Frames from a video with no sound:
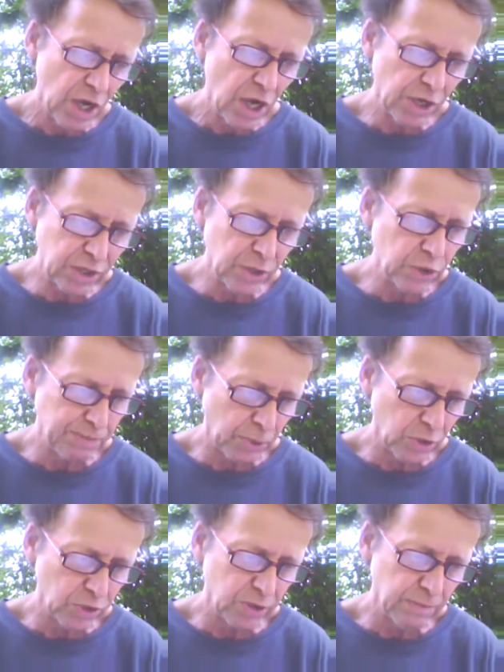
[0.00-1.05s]
accused
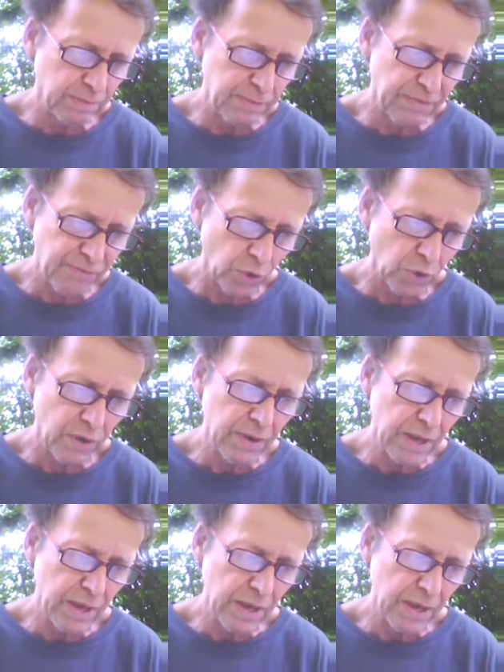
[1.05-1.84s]
person before